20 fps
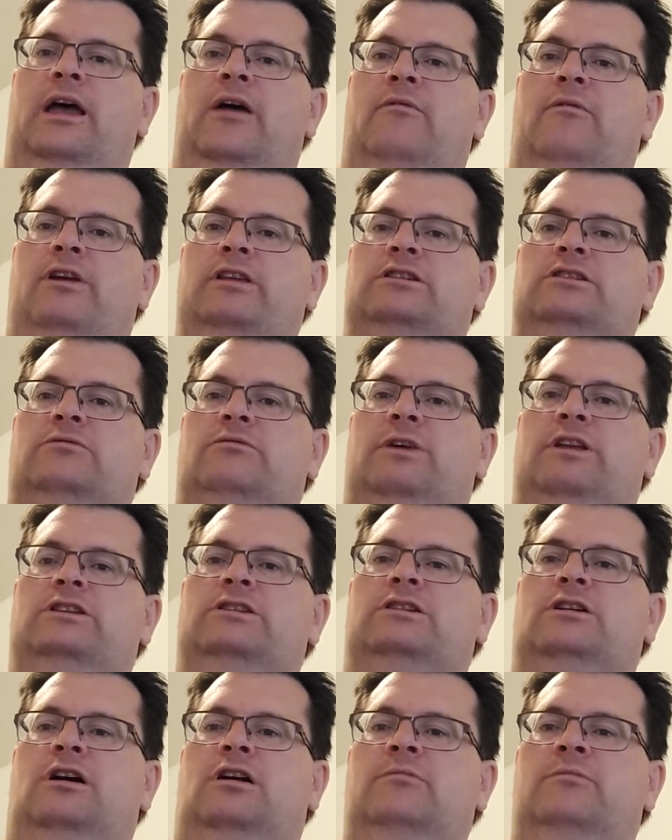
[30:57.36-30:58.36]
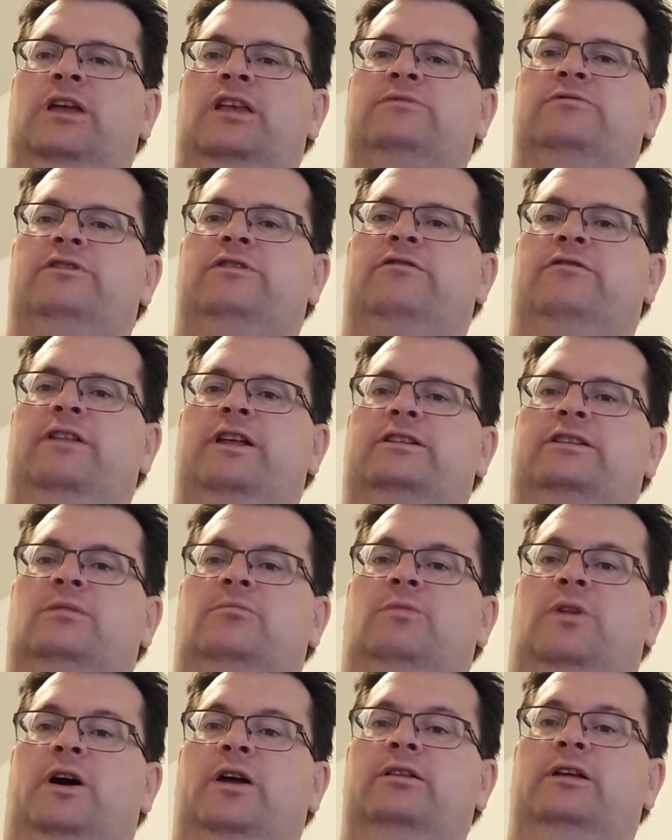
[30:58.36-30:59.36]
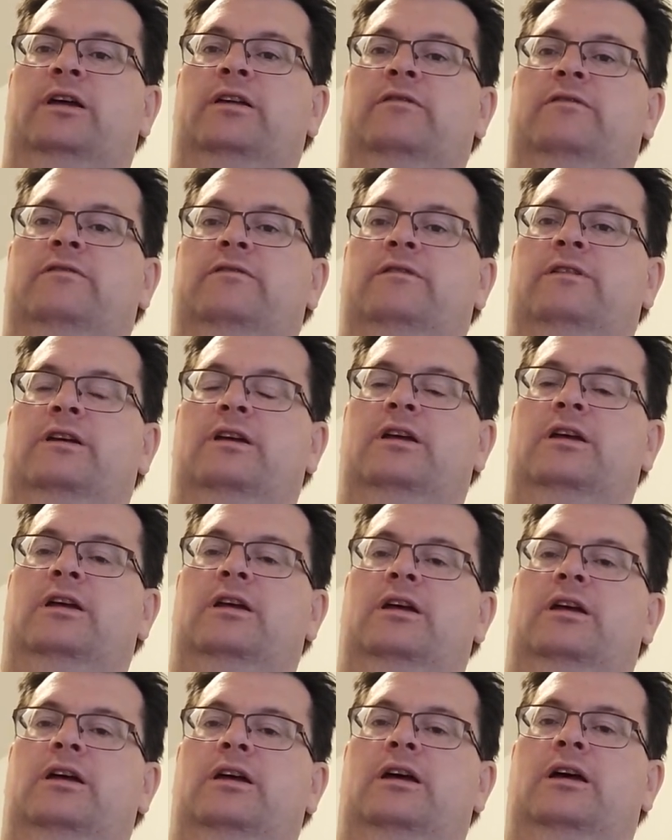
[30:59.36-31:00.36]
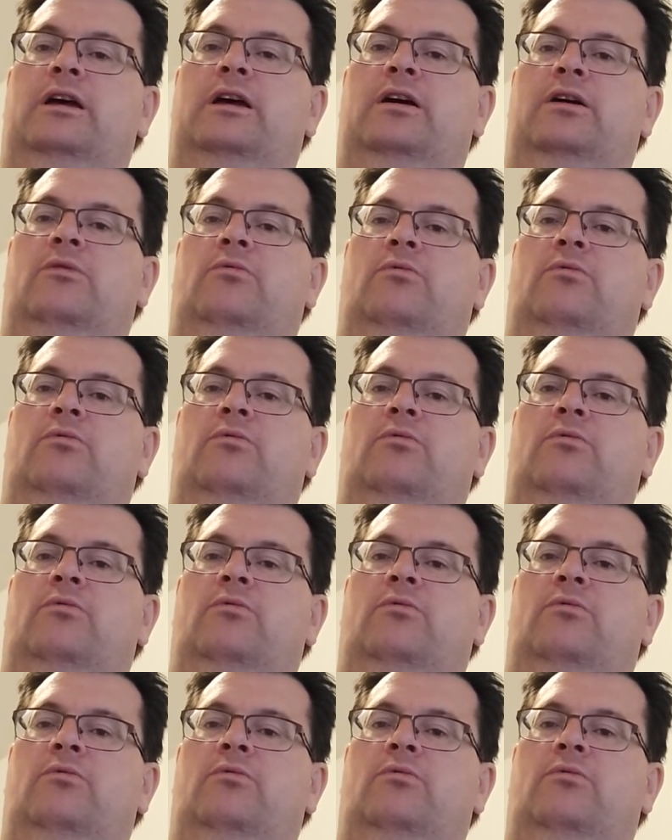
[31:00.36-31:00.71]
which which kind of makes me reflect on my life, uh,